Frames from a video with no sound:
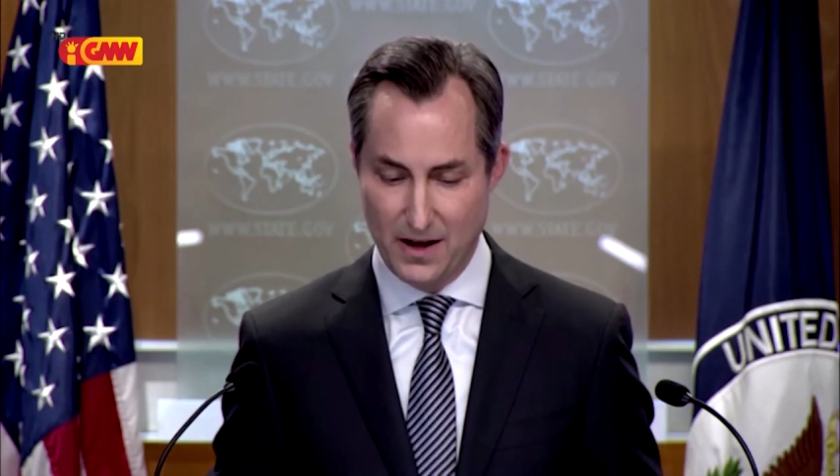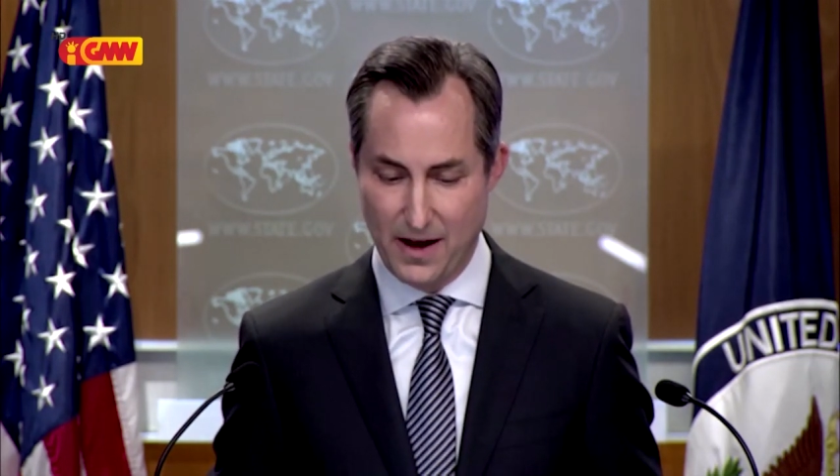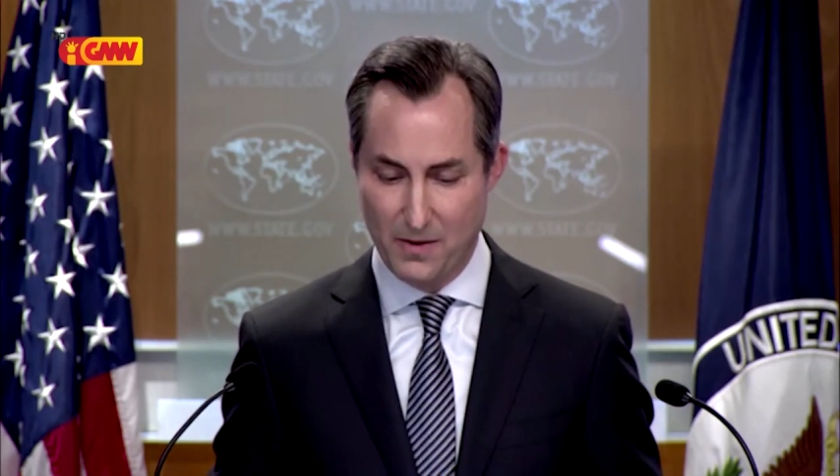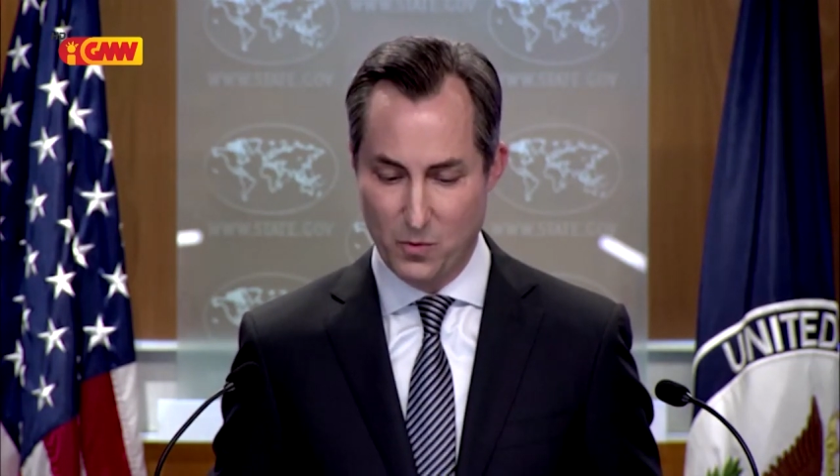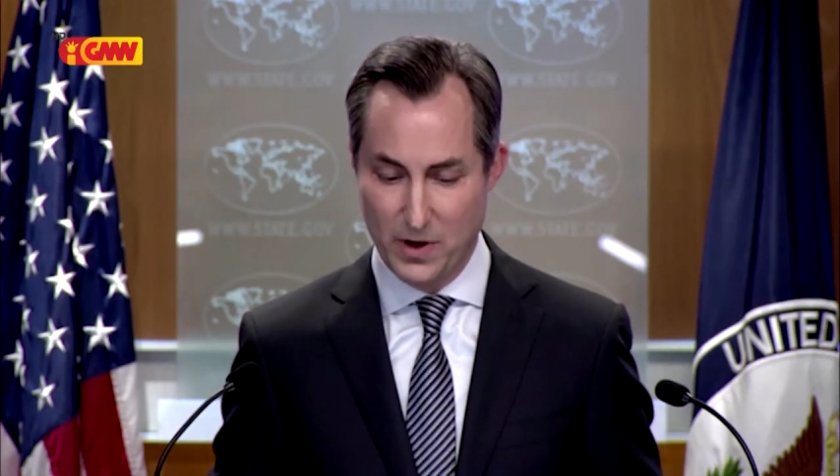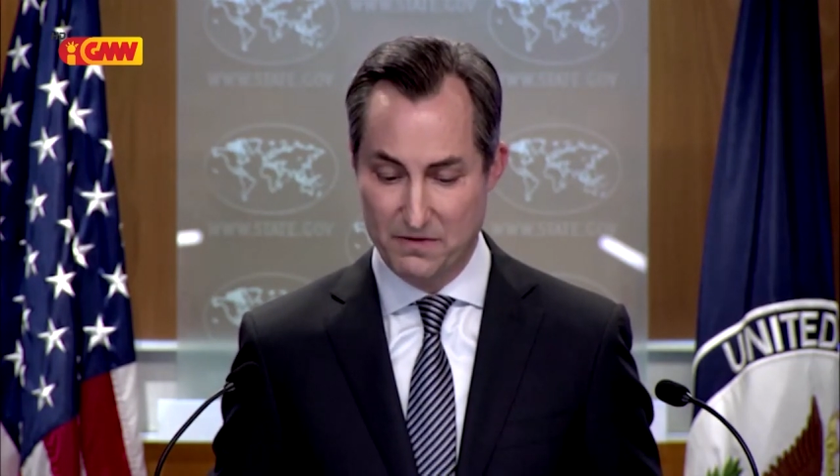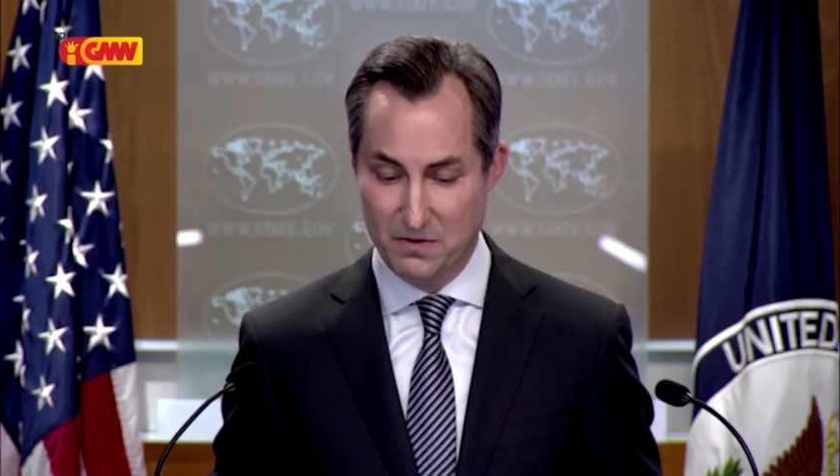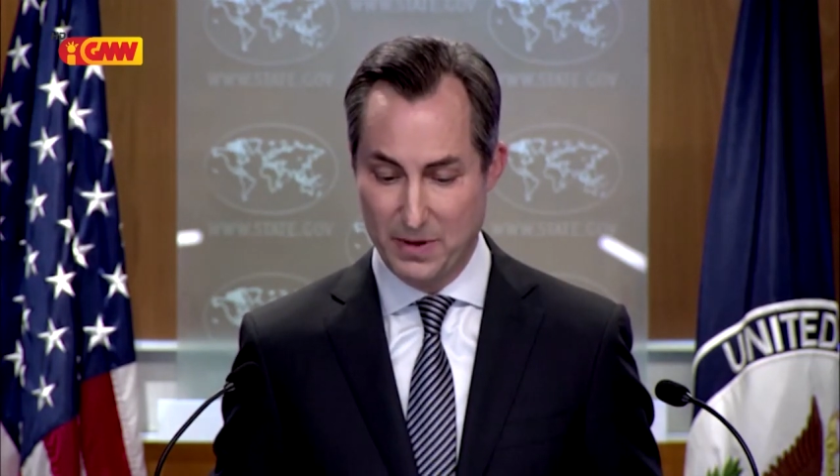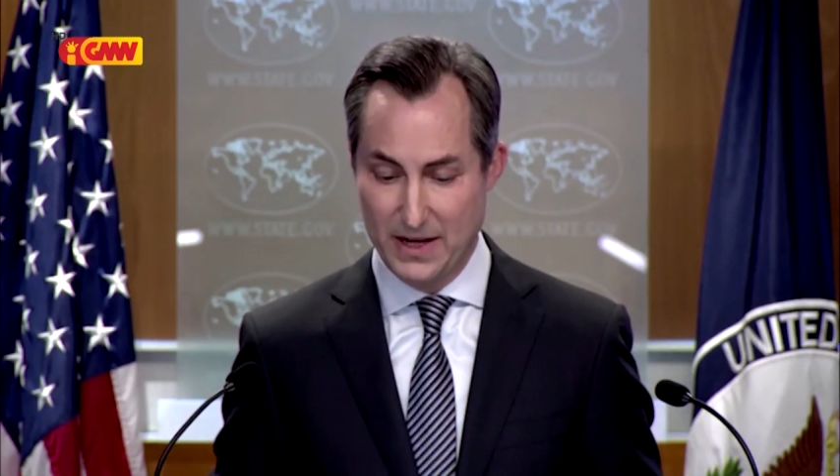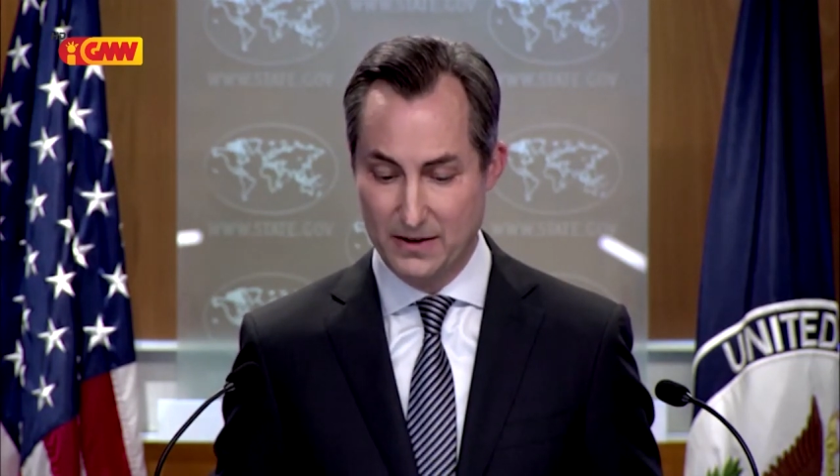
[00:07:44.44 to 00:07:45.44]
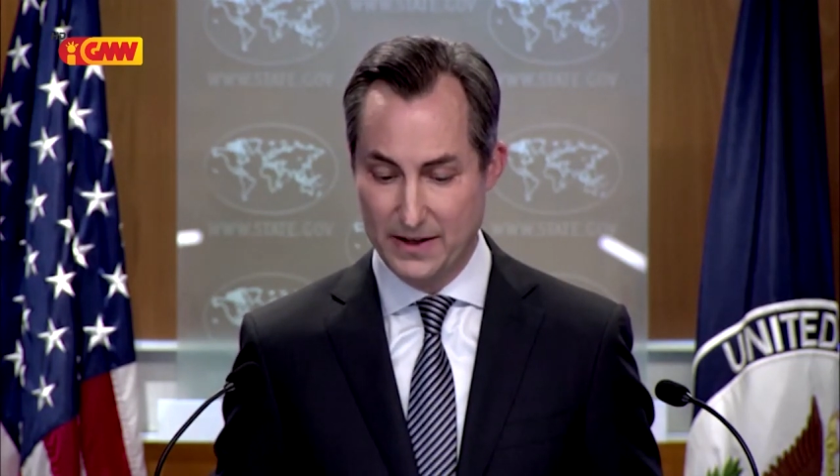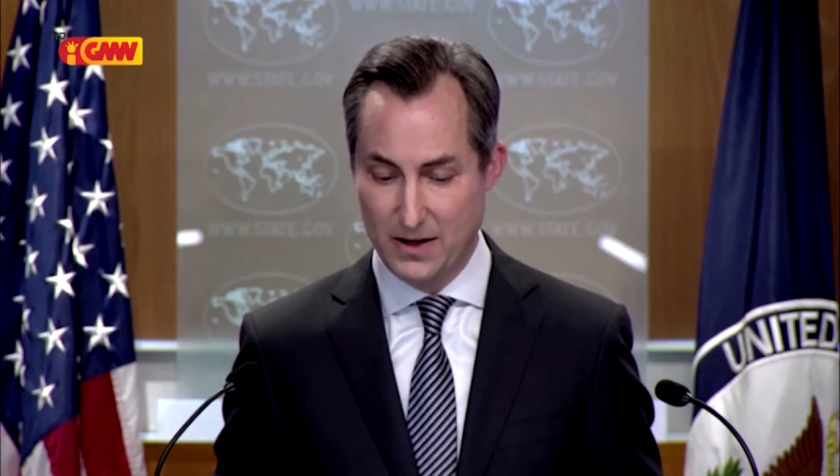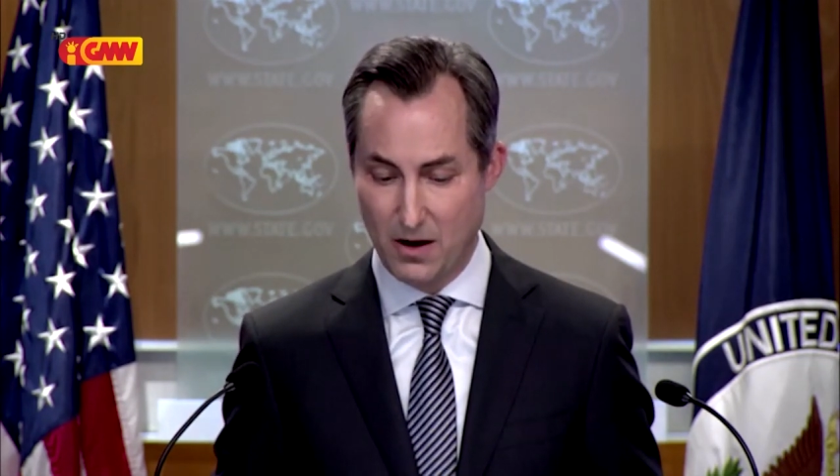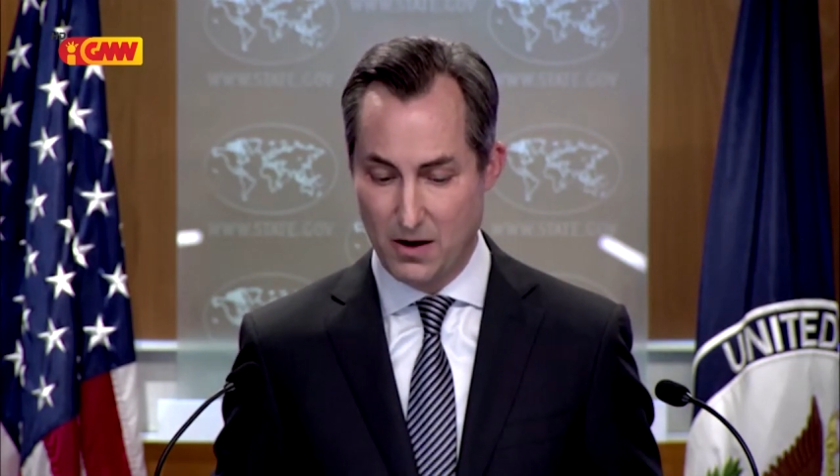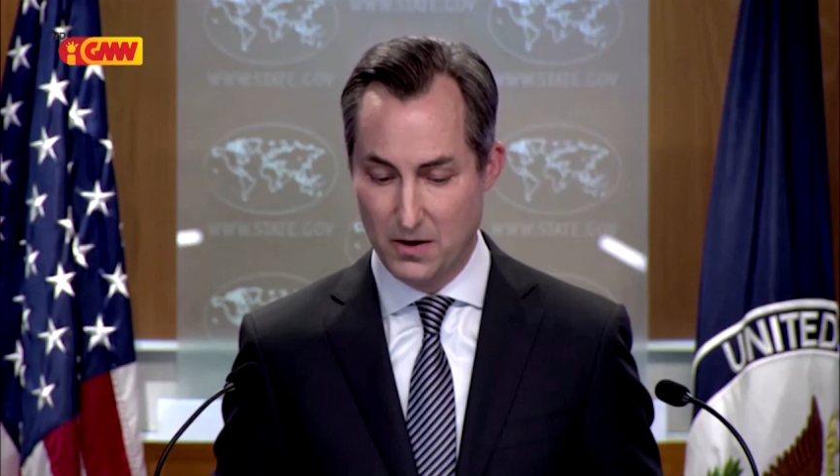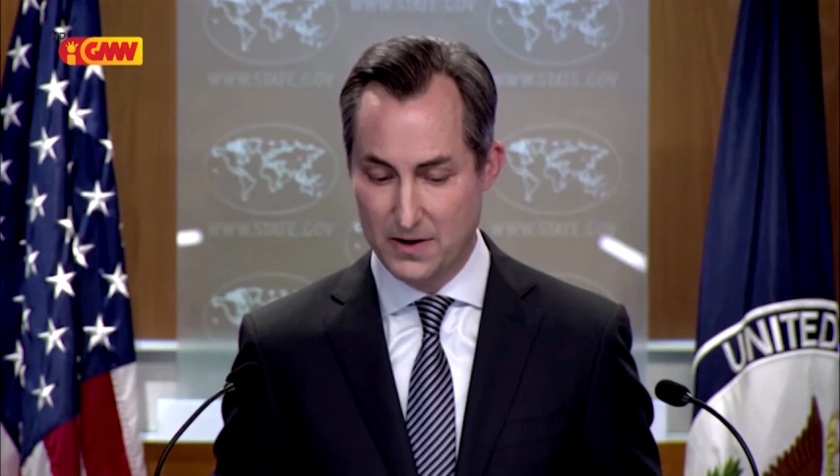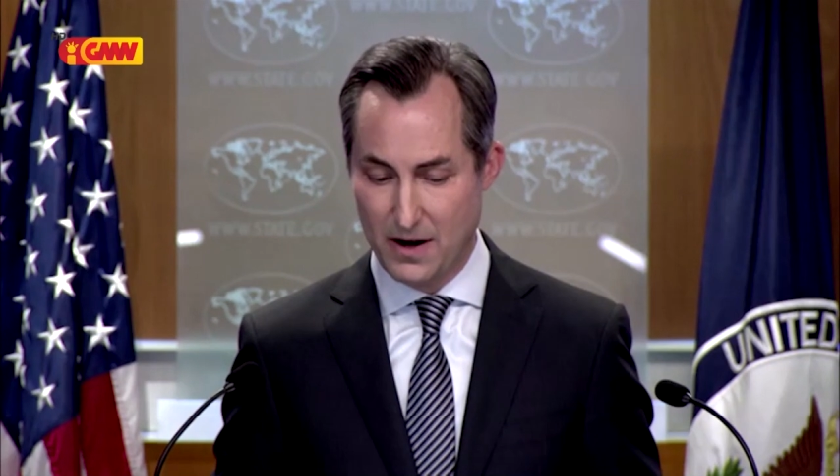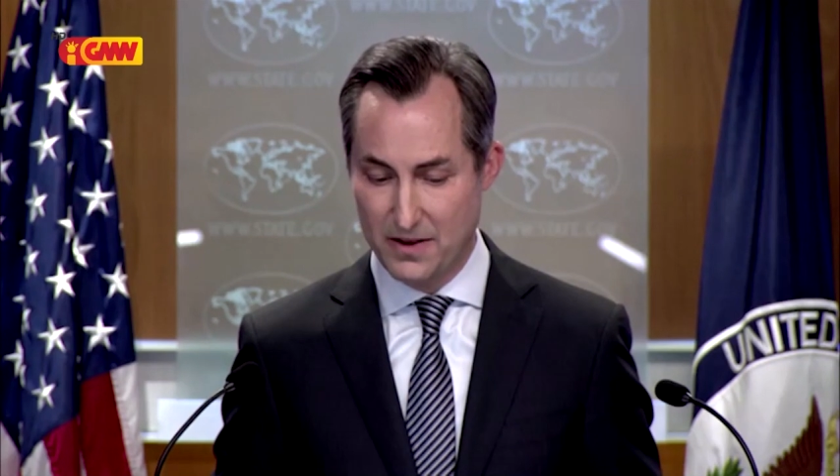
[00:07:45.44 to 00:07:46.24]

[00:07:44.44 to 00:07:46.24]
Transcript: Uh, we have repeatedly called